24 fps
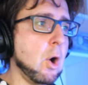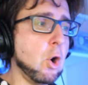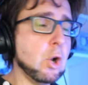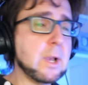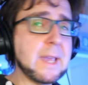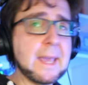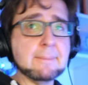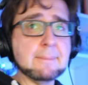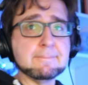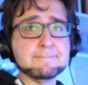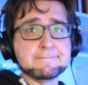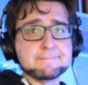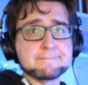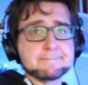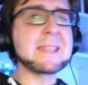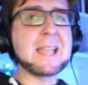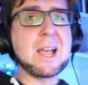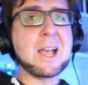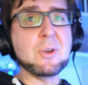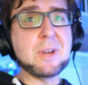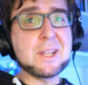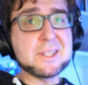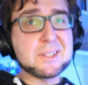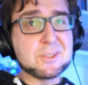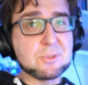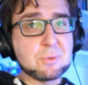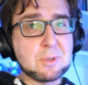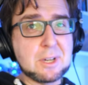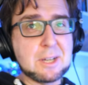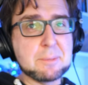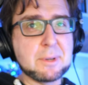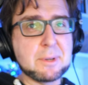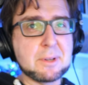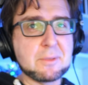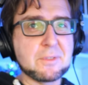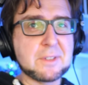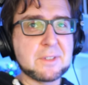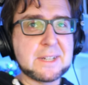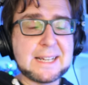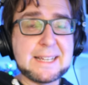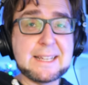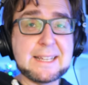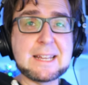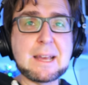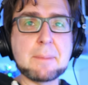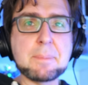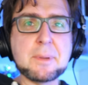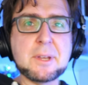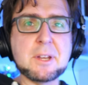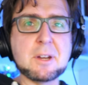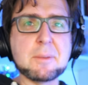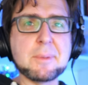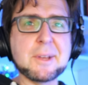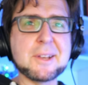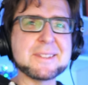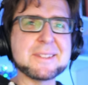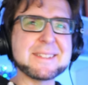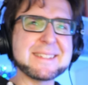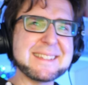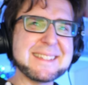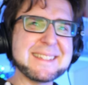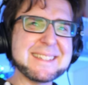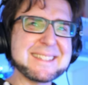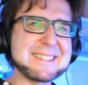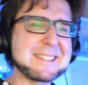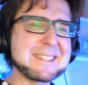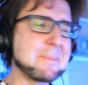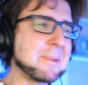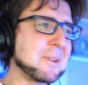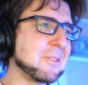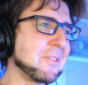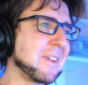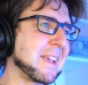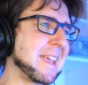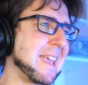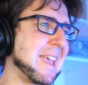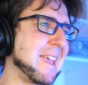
Okay, now let's do a little bit of a cleanup here, because this is a bit of a